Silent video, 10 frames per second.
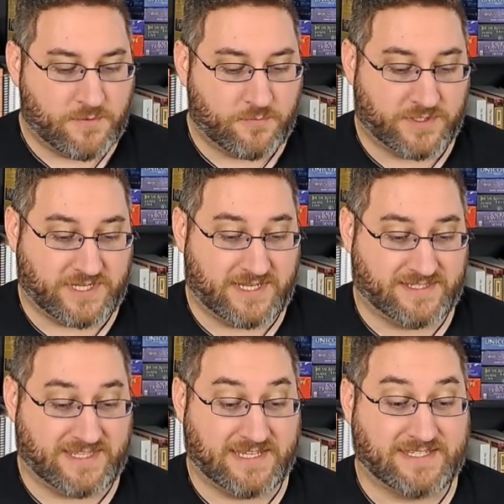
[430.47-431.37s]
which
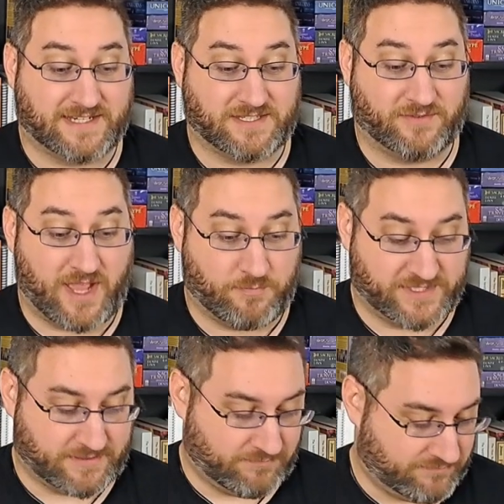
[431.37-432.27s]
is the Six of
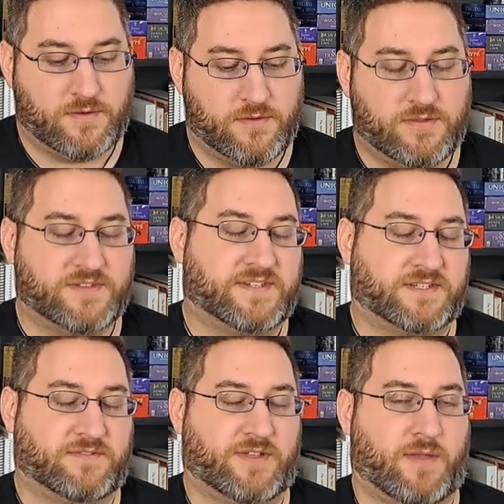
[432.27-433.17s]
Cups. The
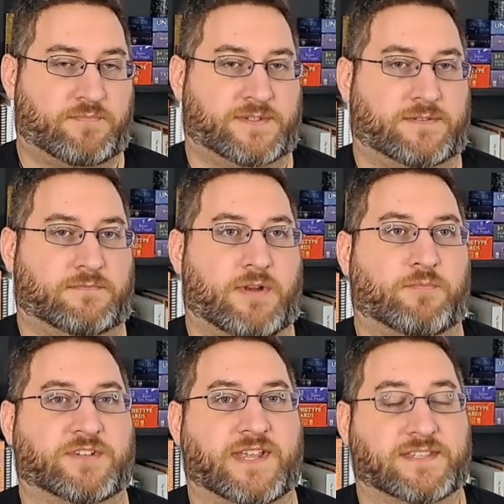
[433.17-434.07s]
Six of Cups
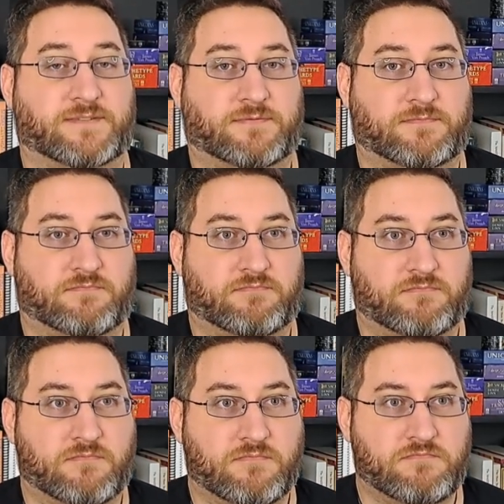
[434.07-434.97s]
represents
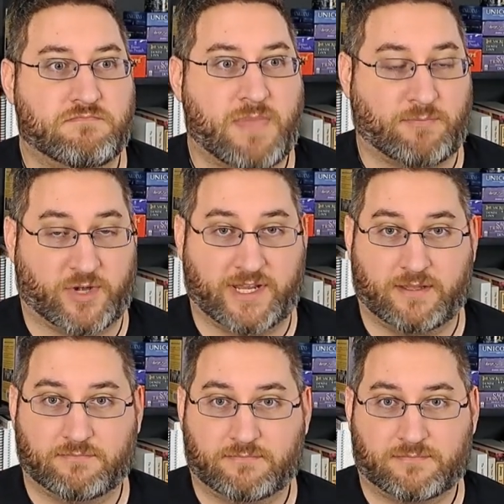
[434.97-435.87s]
memory,
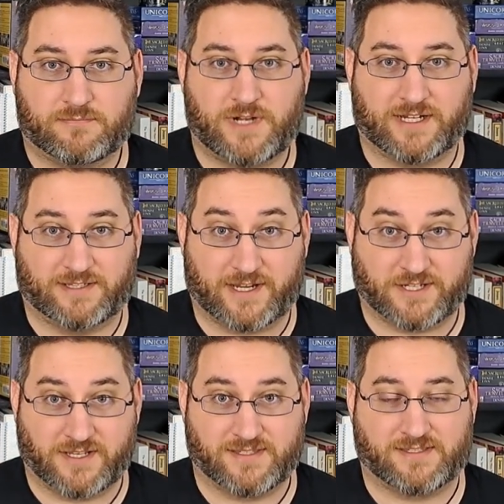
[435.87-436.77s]

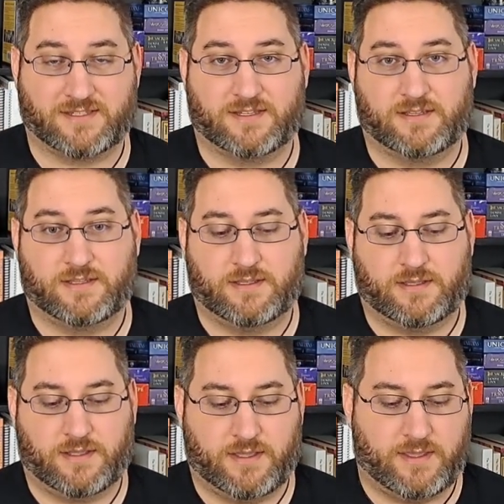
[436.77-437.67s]
recollections.
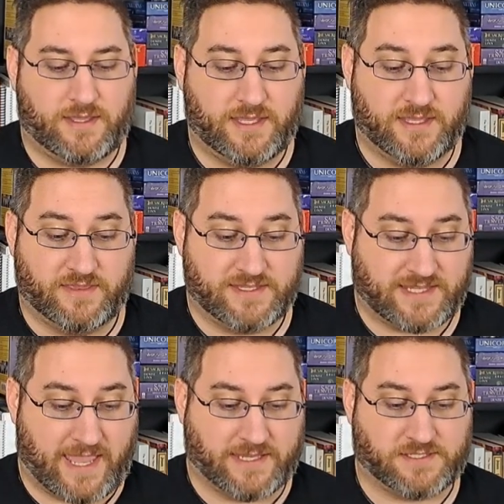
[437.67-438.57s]
In this
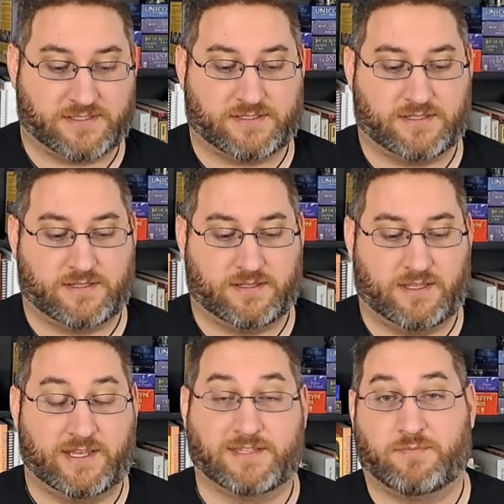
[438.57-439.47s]
case,
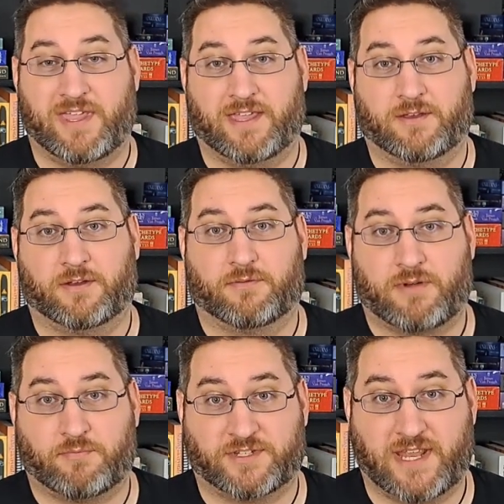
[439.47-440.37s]
it is being
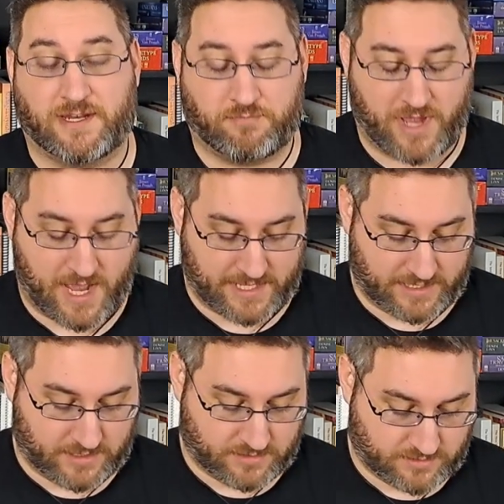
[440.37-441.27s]
represented
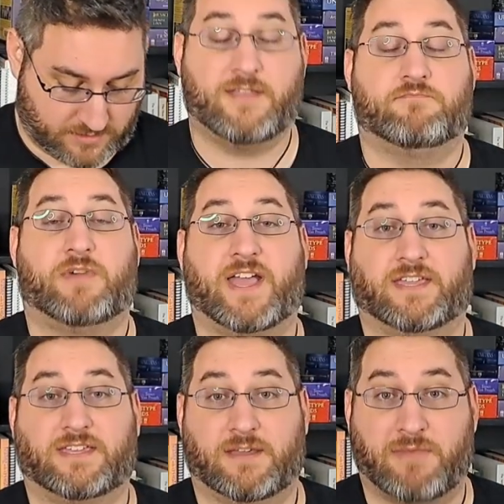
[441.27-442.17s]
by, by
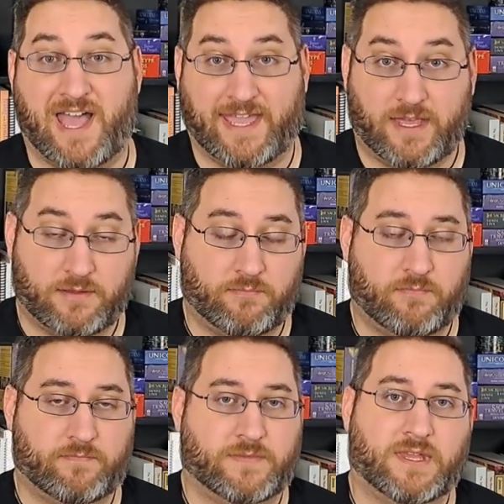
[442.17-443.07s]
Yemaya.
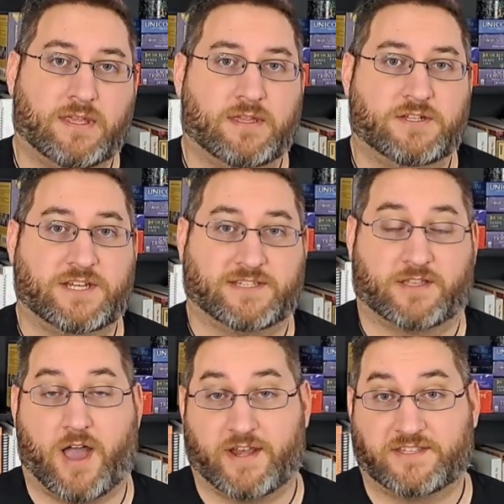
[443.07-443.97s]
She is a
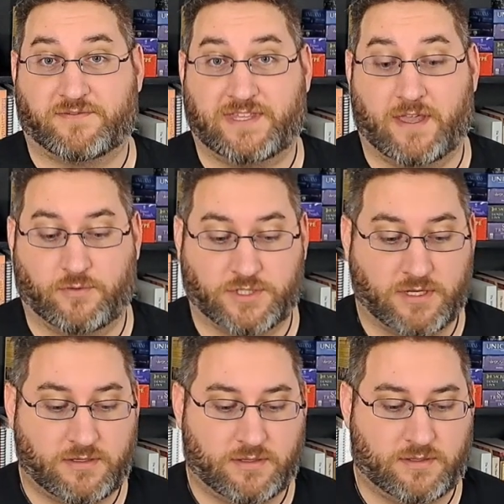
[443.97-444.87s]
goddess of the
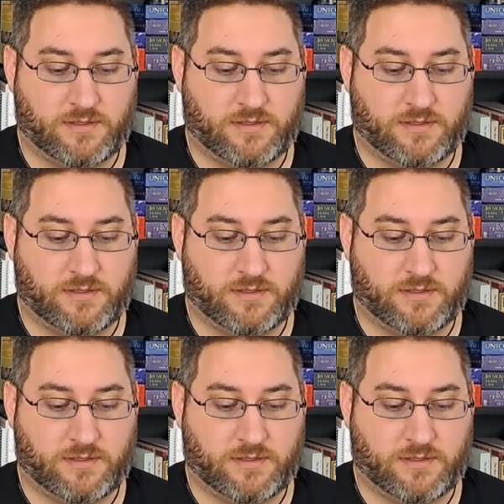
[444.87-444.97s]
ocean.